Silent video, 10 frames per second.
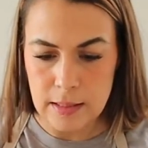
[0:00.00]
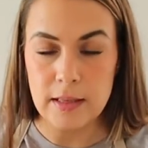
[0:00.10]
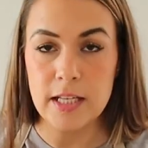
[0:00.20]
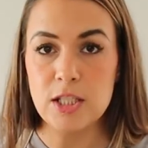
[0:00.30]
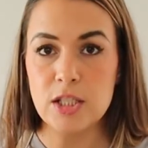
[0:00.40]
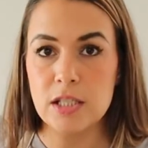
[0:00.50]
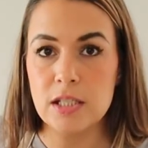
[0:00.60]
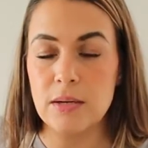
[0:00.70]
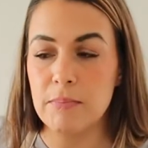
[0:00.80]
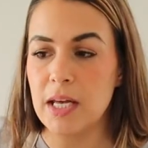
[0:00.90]
this
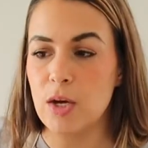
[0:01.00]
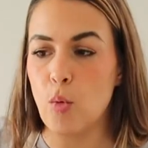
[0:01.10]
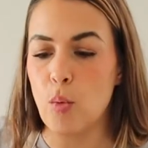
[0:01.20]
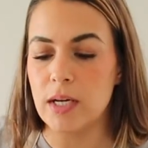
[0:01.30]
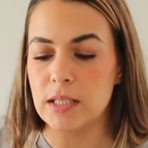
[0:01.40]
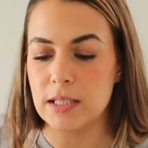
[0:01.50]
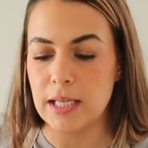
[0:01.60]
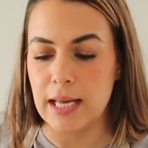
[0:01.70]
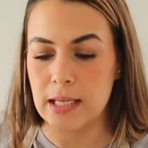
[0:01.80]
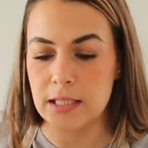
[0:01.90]
to me was
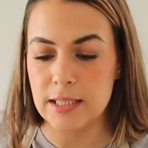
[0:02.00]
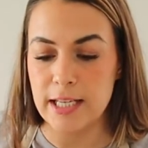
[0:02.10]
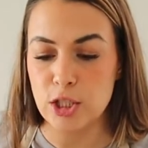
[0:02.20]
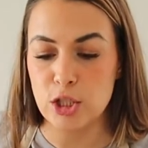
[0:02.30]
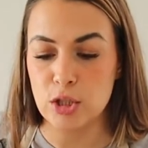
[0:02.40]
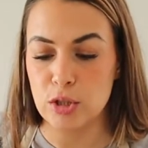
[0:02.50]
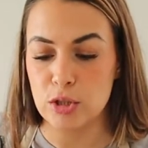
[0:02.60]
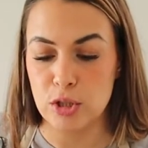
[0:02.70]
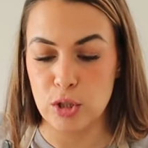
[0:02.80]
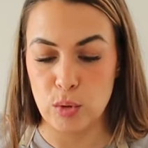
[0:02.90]
essential
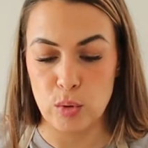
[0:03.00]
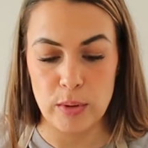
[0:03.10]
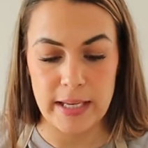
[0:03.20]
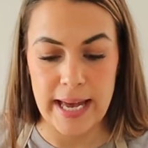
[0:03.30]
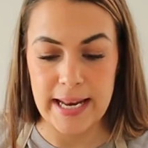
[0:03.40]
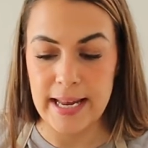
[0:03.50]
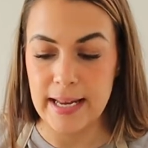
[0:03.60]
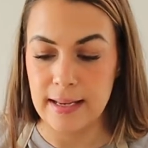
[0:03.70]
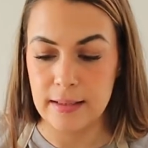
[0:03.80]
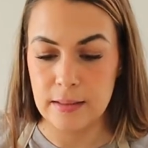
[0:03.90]
to
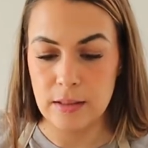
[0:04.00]
getting